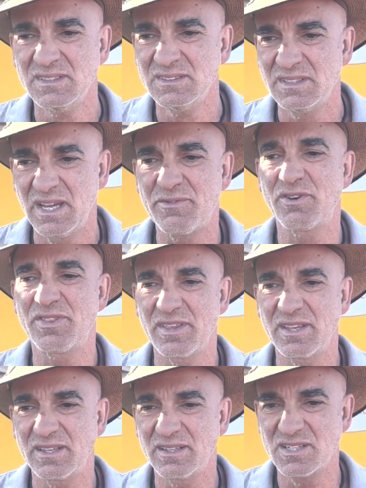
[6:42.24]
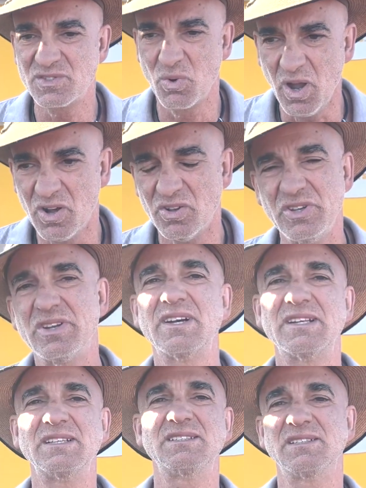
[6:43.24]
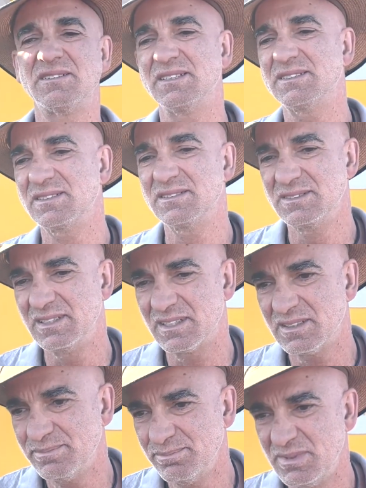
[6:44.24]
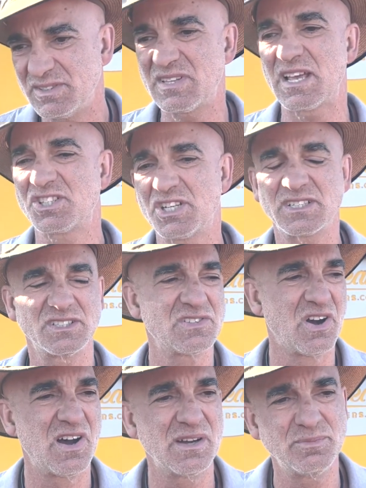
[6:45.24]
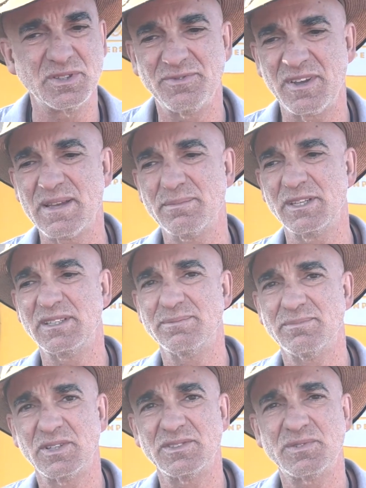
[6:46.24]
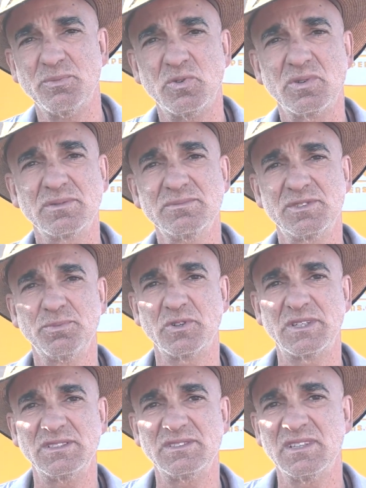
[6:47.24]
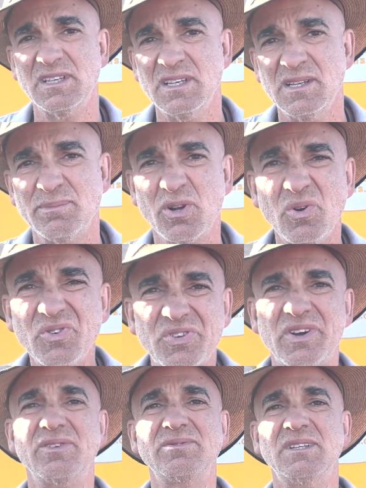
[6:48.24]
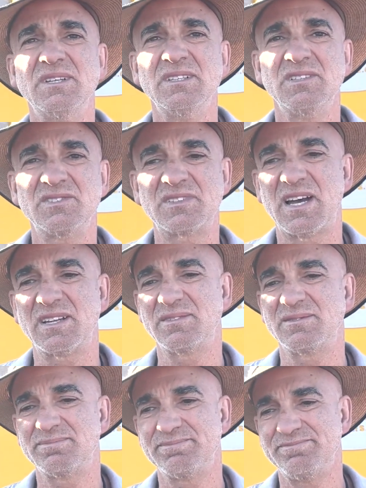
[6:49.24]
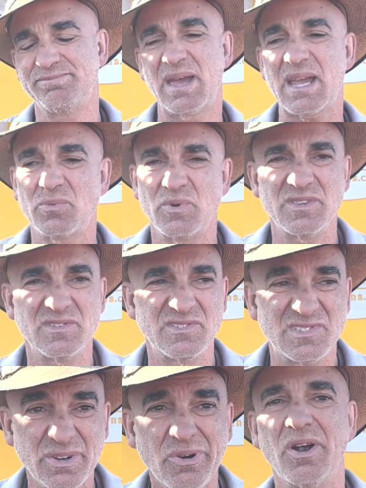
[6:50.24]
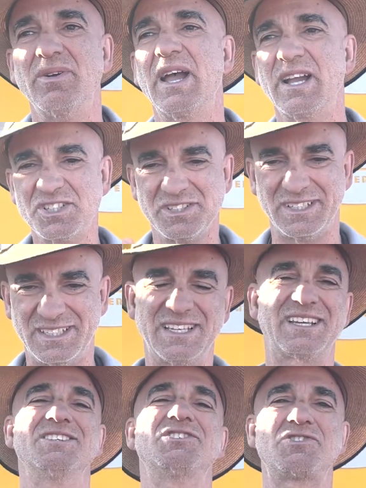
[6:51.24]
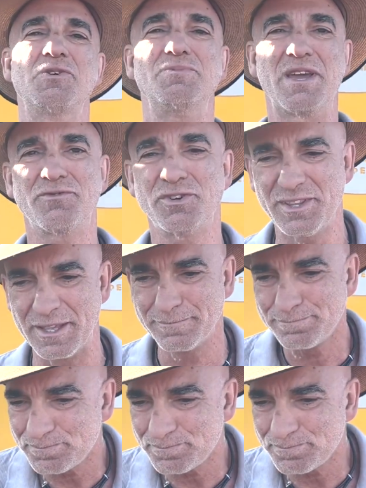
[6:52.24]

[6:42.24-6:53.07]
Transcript: everything as well. Not only did I, miss that chunk of time with family and my small kids, but also started back with zero. Actually, it consumed everything.